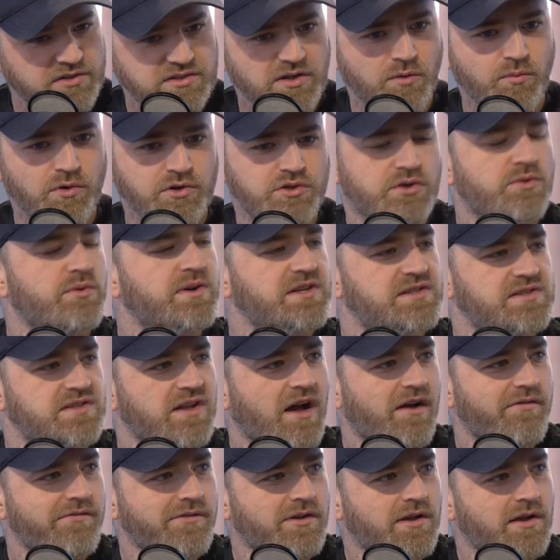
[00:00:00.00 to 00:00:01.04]
and we're doing
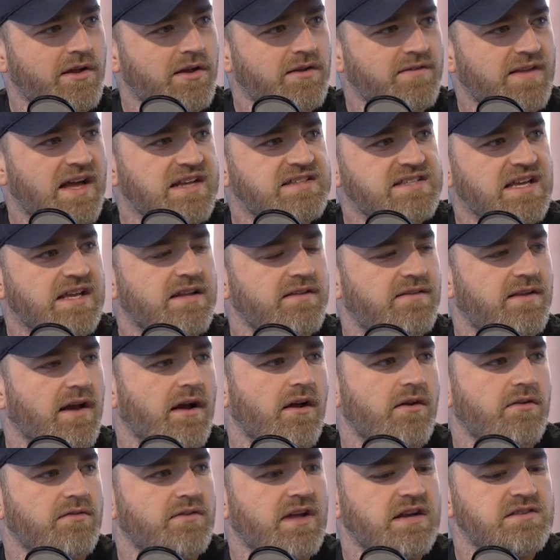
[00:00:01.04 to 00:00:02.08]
stuff. That's
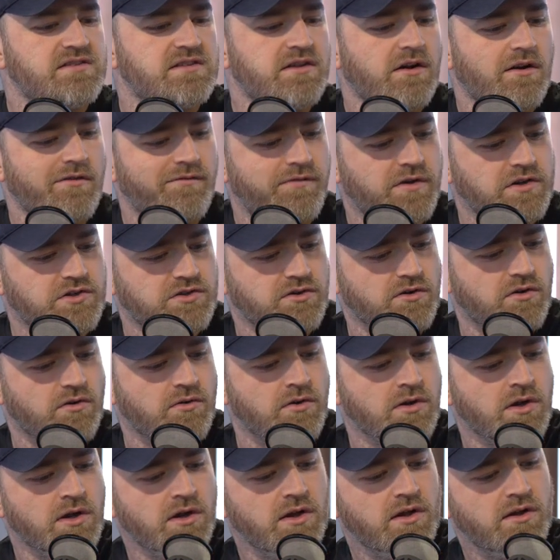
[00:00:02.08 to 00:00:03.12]
Intel. That's their official
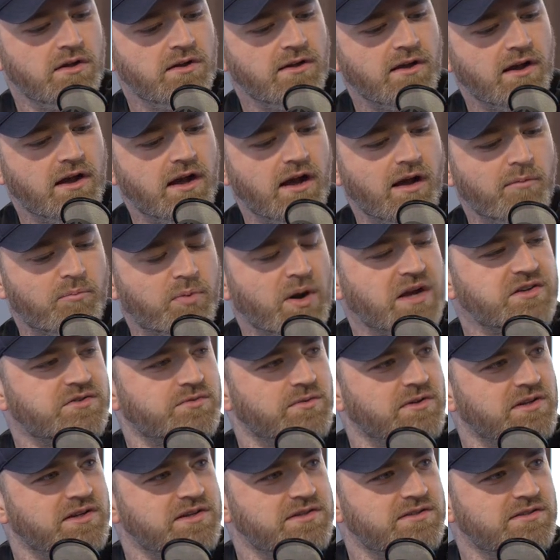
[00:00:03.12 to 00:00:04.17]
uh, press
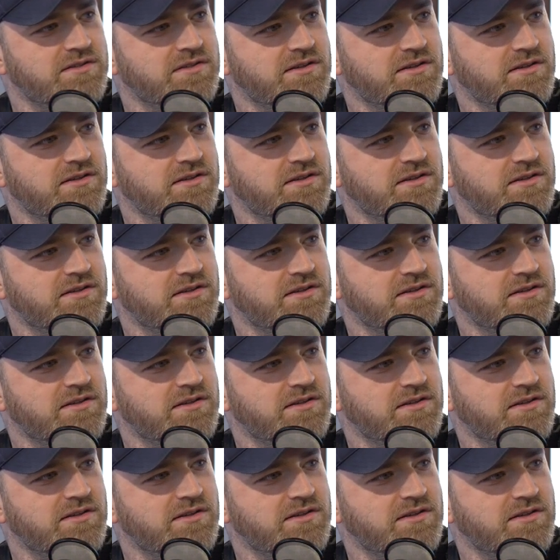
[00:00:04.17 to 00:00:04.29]
release.